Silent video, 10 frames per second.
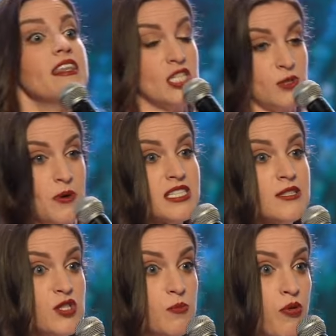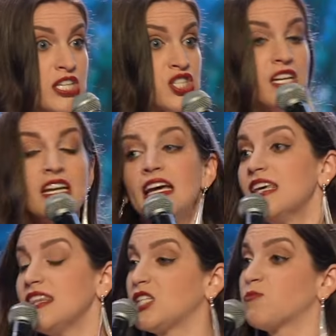This person of depression.
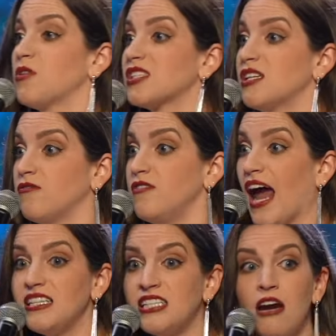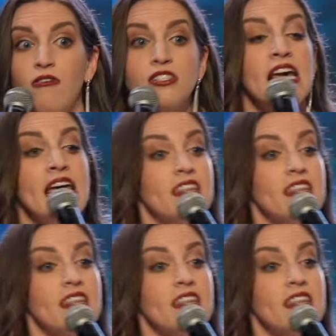This person of night terrors.